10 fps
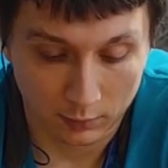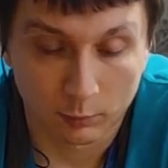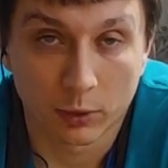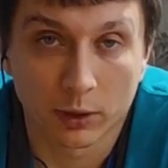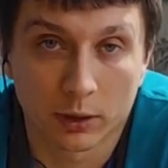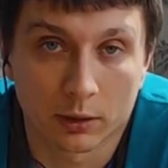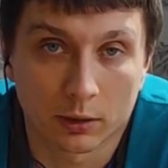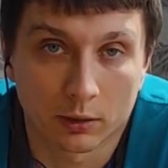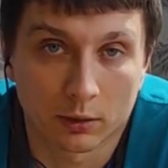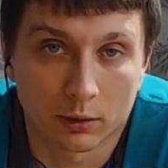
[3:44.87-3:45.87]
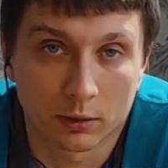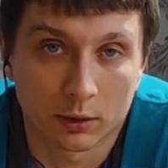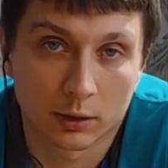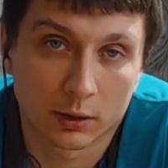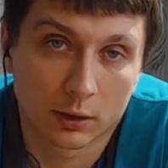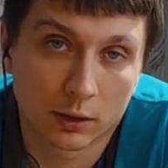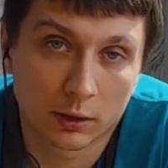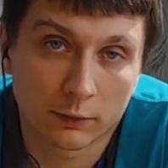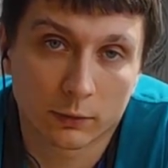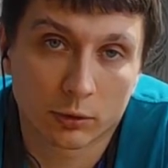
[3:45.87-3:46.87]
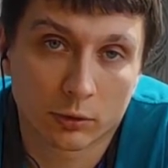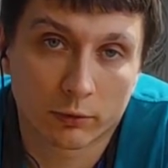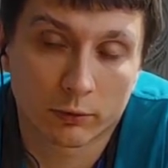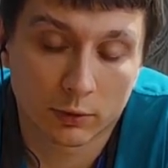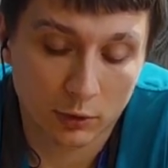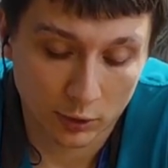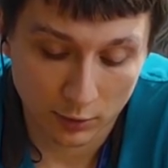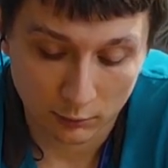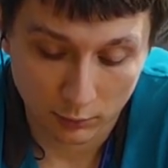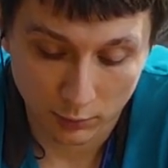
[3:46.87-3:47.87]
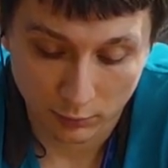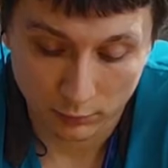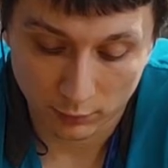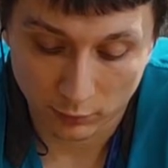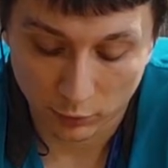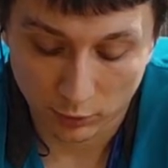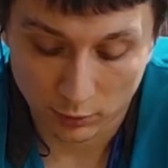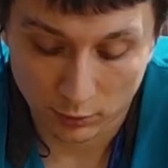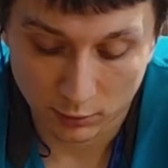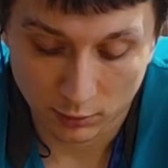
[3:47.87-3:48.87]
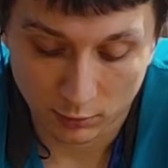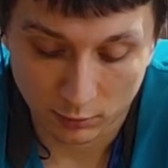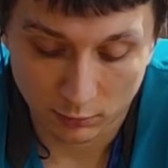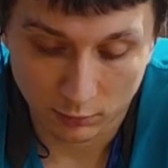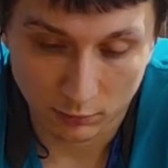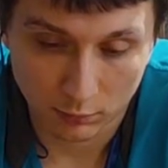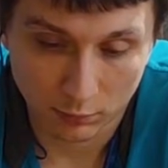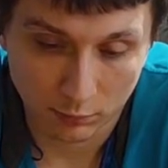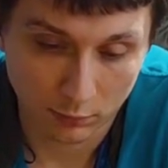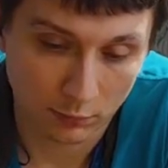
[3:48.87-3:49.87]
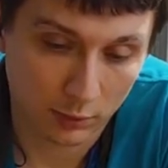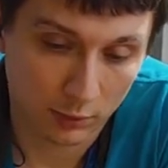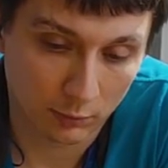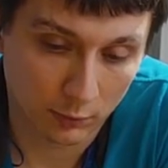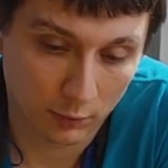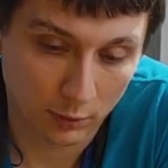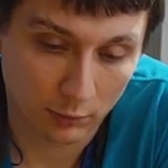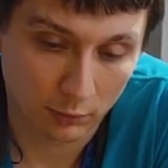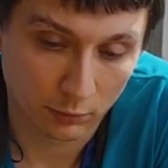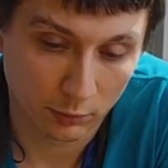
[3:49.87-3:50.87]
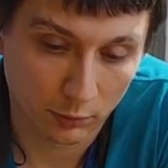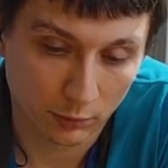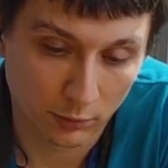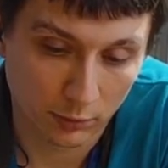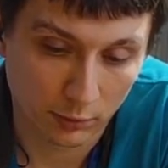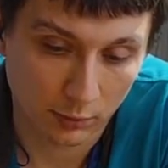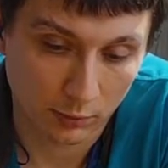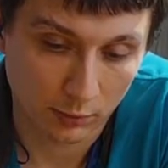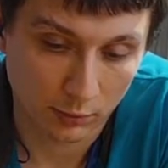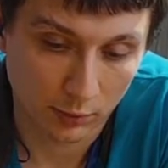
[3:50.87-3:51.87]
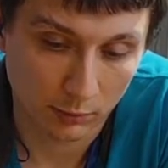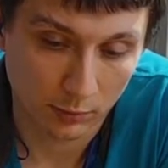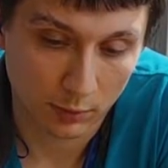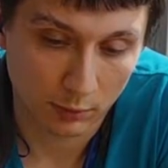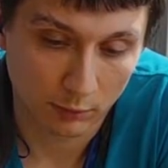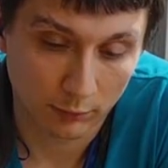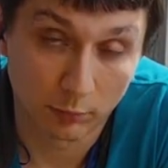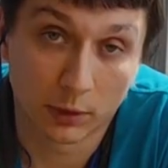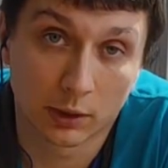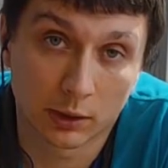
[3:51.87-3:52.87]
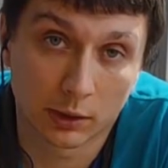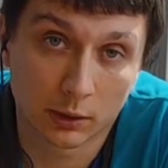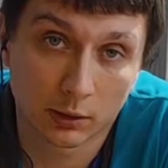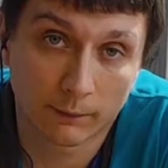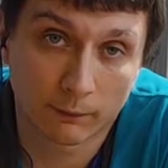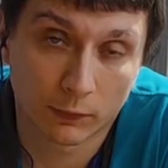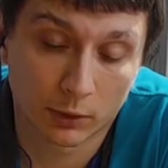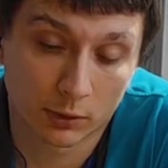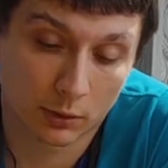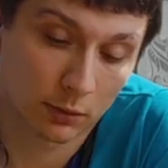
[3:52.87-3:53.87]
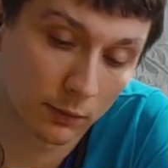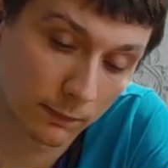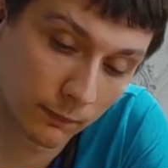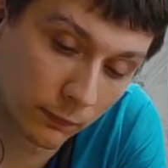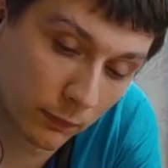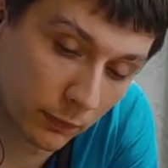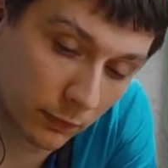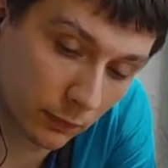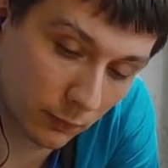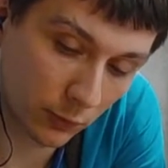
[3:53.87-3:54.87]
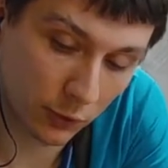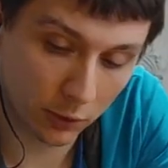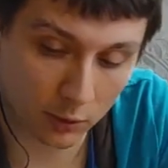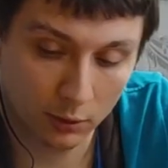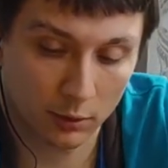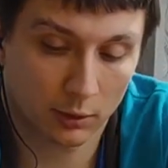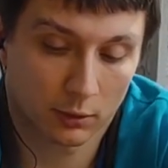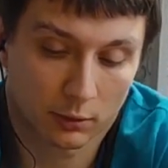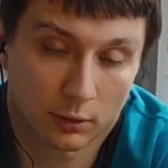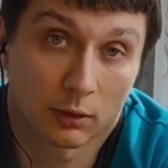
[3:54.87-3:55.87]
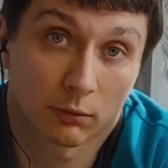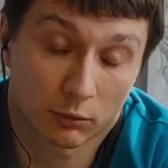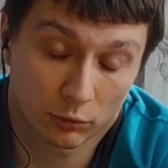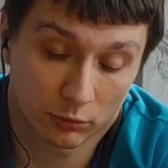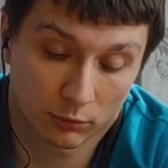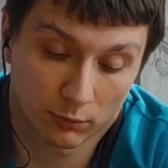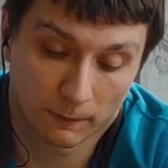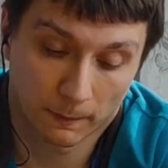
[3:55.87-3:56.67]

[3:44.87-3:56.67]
place the EC for servo winch somewhere on the chassis. Also, I will be using some kind of BEC. It's just a second, I will show you.